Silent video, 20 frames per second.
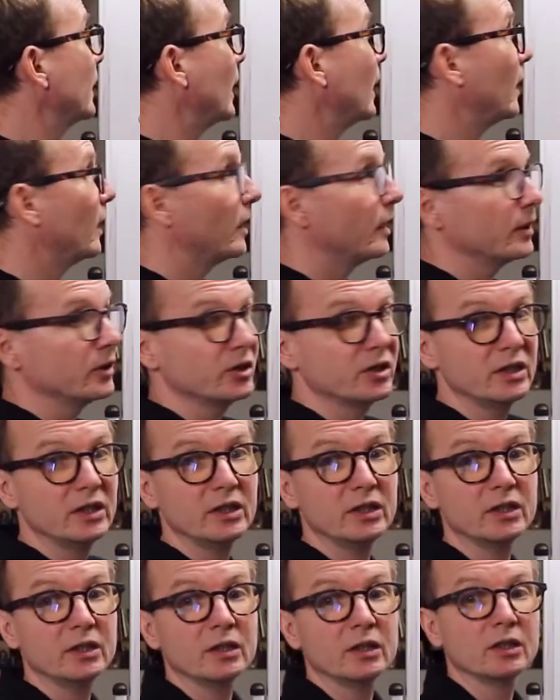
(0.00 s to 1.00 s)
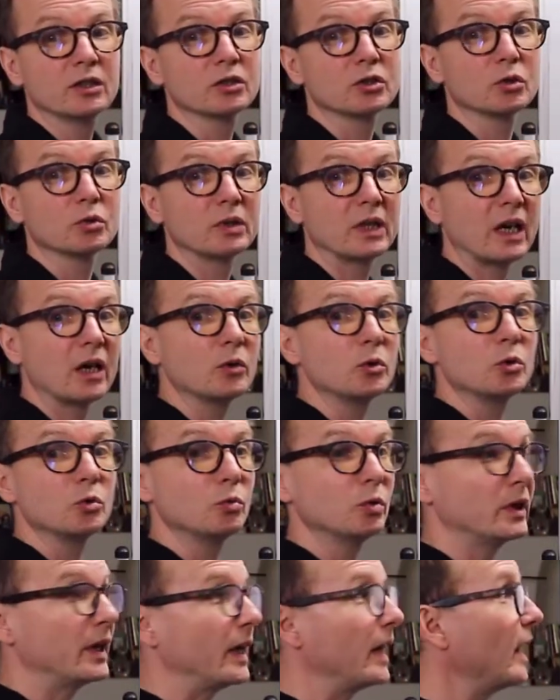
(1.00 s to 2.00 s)
are C, so now you
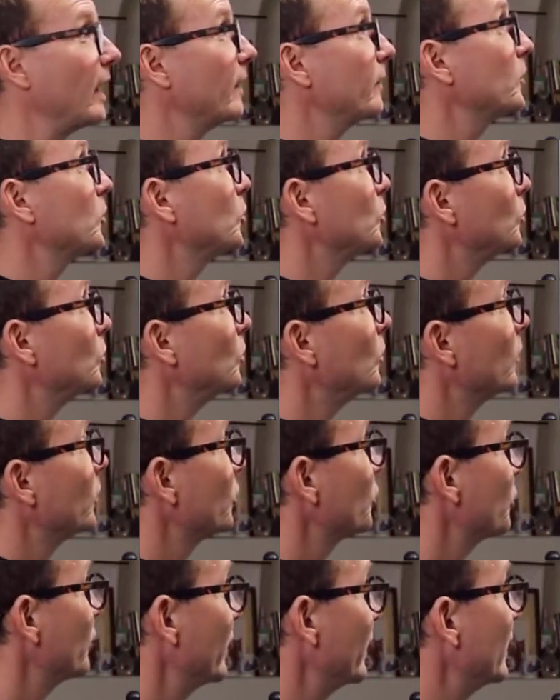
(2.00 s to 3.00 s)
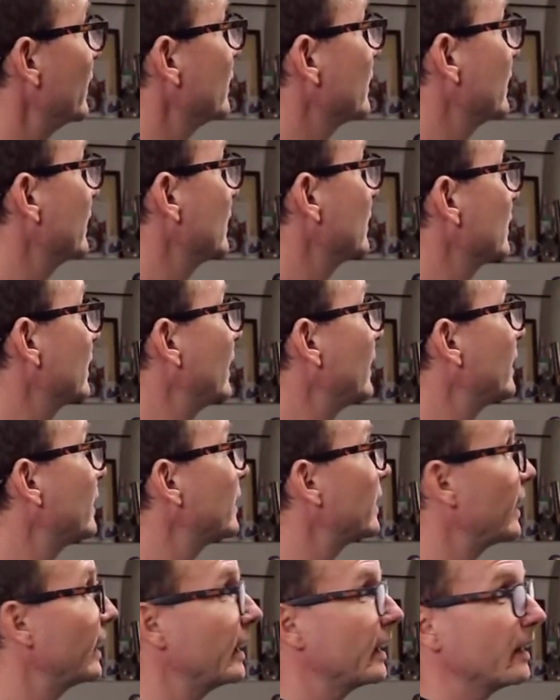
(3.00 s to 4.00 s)
would have to shade the entire
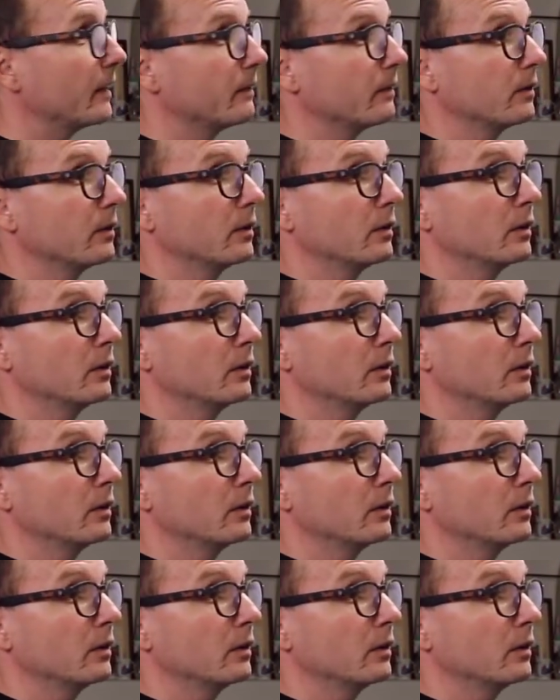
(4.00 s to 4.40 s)
F